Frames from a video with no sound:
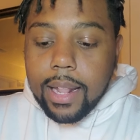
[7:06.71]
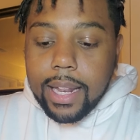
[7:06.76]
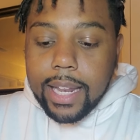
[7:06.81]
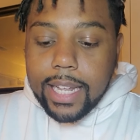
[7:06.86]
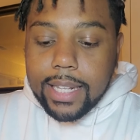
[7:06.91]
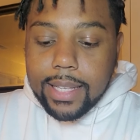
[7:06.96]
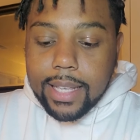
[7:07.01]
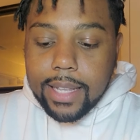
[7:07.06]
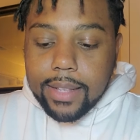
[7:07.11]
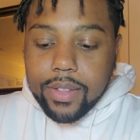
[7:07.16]

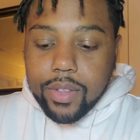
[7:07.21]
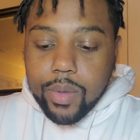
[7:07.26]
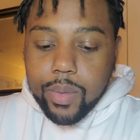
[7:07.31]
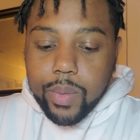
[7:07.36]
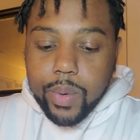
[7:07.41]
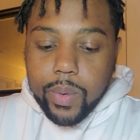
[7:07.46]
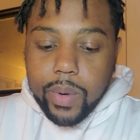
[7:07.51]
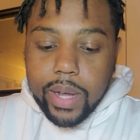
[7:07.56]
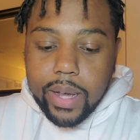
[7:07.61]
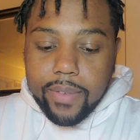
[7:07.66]
Let's get to the
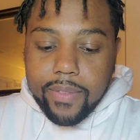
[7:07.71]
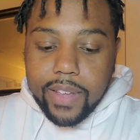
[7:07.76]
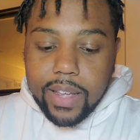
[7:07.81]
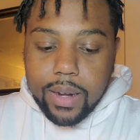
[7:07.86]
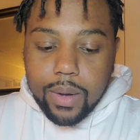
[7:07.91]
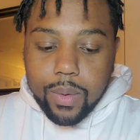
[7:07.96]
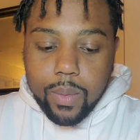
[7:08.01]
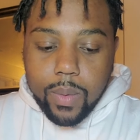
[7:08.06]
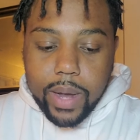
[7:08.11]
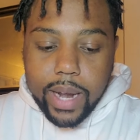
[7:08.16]
root of
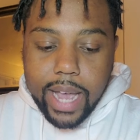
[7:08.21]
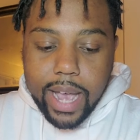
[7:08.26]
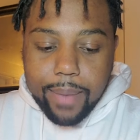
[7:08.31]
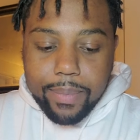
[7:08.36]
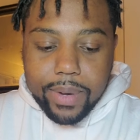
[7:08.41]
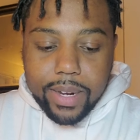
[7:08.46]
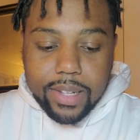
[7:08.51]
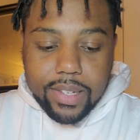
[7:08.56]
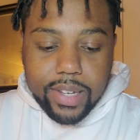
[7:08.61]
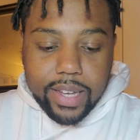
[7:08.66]
it. What
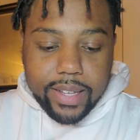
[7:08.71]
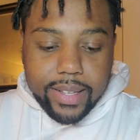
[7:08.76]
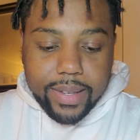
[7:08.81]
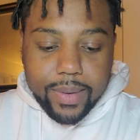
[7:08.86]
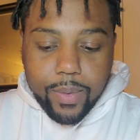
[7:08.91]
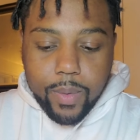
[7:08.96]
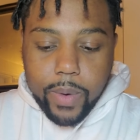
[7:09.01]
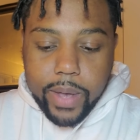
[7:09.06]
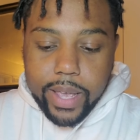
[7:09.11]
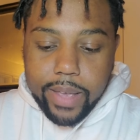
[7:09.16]
happened to
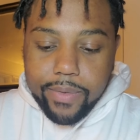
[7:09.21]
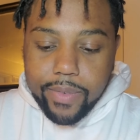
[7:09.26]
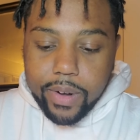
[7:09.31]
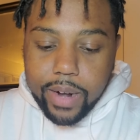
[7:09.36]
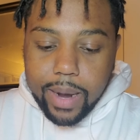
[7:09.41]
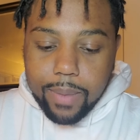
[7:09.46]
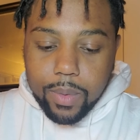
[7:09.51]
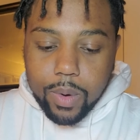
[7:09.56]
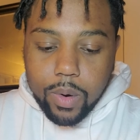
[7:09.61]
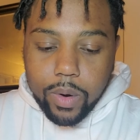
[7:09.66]
Jason Weaver?
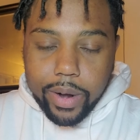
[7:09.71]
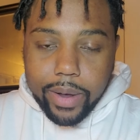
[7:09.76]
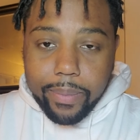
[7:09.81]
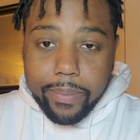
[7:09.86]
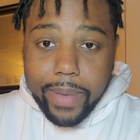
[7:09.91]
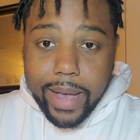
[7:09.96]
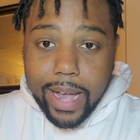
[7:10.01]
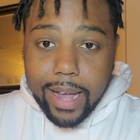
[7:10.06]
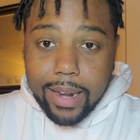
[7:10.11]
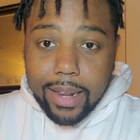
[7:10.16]
I'm Cory
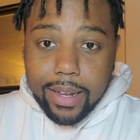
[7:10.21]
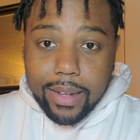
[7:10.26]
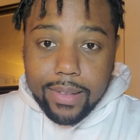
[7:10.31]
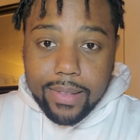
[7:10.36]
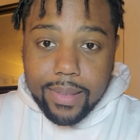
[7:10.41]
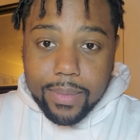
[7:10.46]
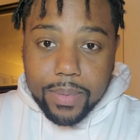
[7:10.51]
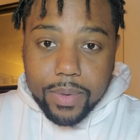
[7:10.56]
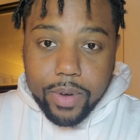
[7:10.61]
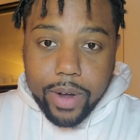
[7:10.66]
Ballard.
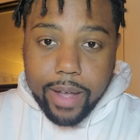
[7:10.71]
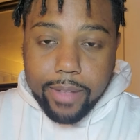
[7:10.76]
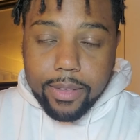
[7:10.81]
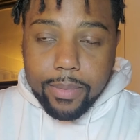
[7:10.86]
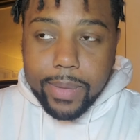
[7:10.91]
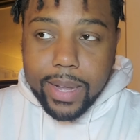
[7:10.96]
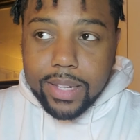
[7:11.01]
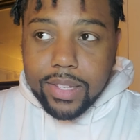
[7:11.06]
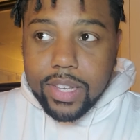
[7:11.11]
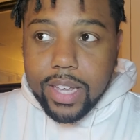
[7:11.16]
Subscribe
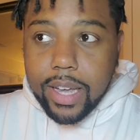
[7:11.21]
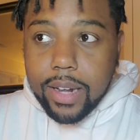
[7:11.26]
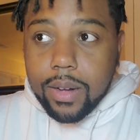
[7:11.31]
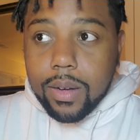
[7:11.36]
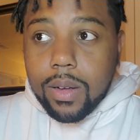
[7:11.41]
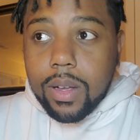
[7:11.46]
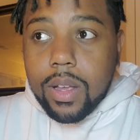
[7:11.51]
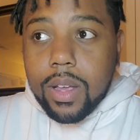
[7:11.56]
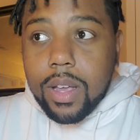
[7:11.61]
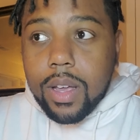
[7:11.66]
to my
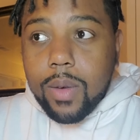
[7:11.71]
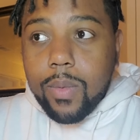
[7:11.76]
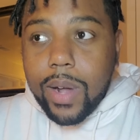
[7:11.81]
channel.